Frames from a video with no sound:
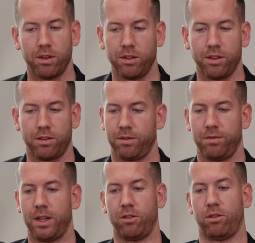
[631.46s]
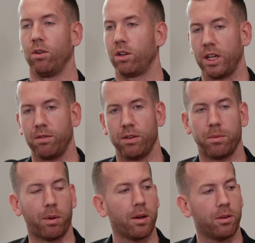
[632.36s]
just historically, if you've
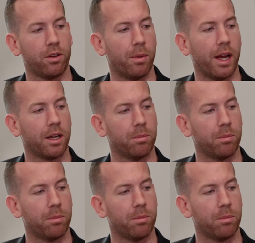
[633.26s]
applied with your bank